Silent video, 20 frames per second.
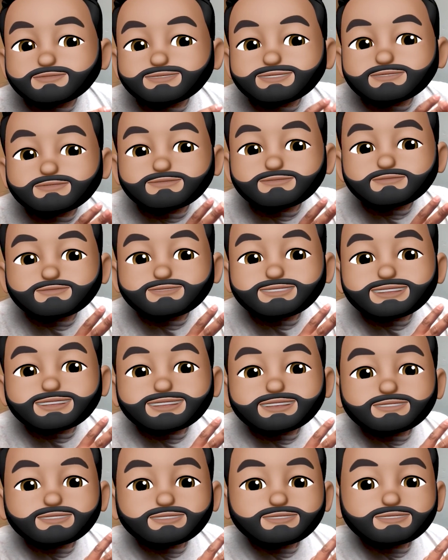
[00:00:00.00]
silk
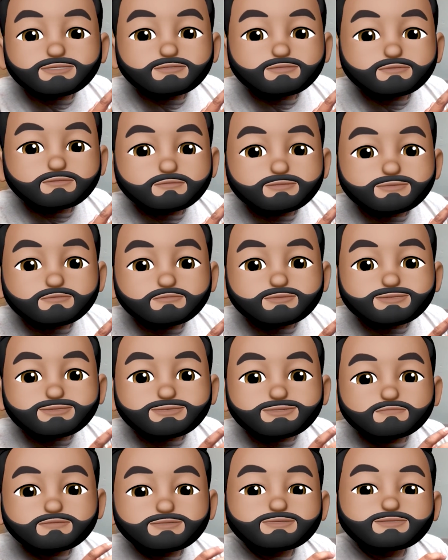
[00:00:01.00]
screening with
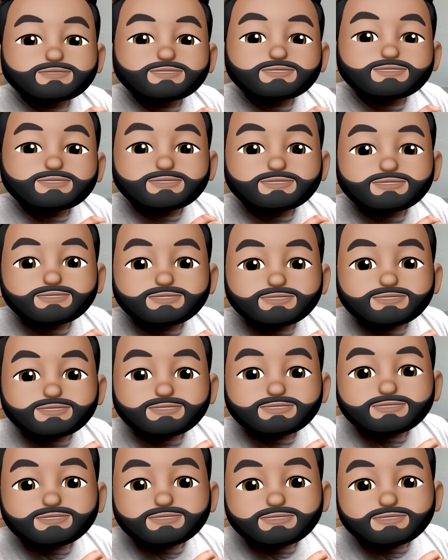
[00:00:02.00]
multiple colors,
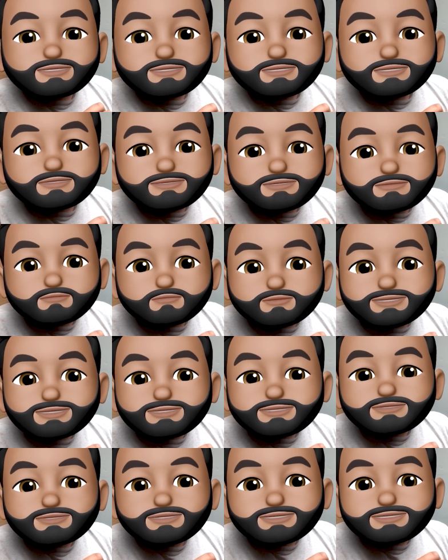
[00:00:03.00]
just
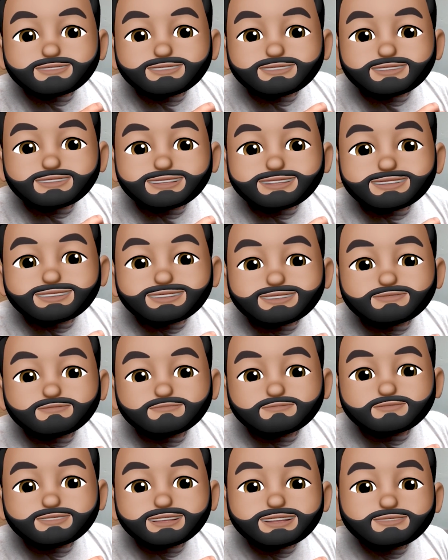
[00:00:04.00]
one shirt, it takes
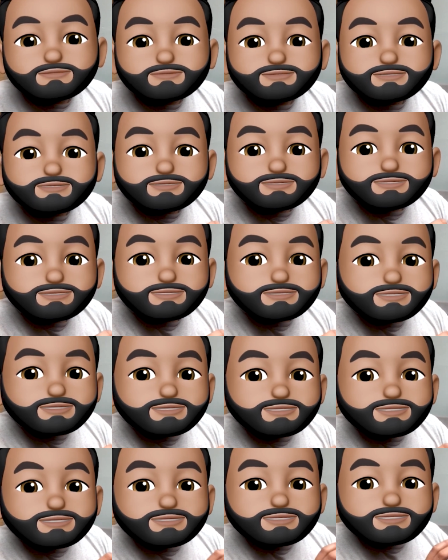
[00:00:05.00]
forever.
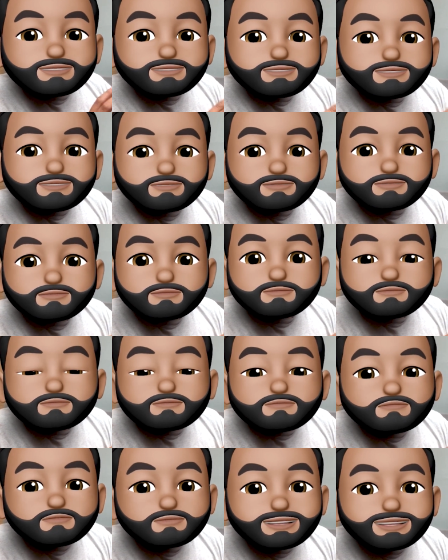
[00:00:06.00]
Two,
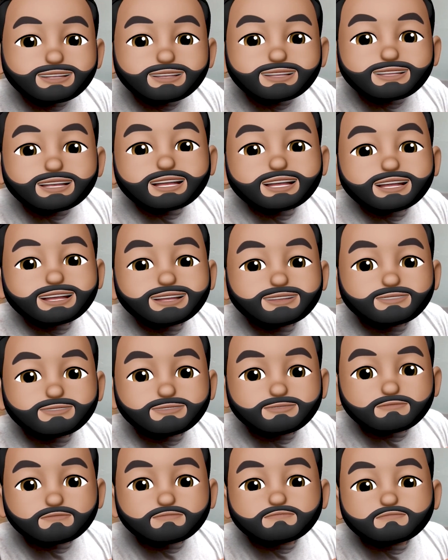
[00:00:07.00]

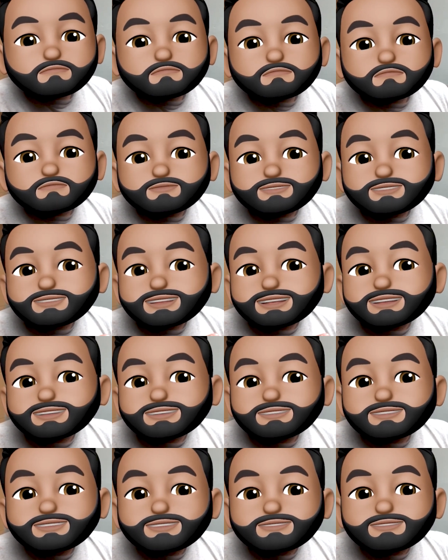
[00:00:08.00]
um,
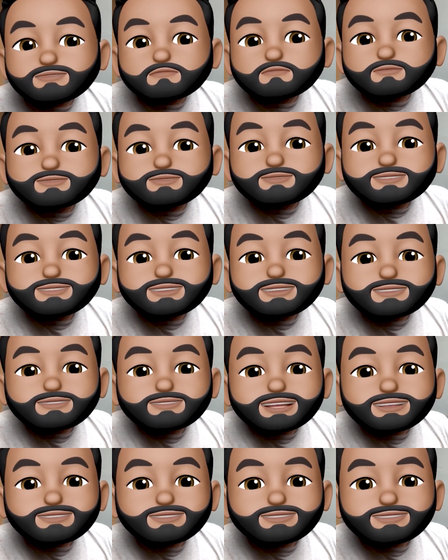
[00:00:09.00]
it costs more than
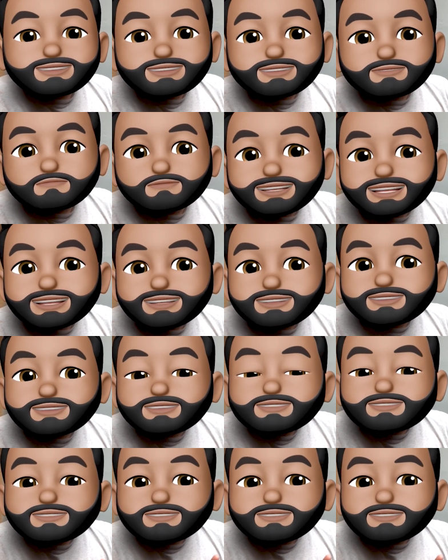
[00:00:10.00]
you're actually gonna make.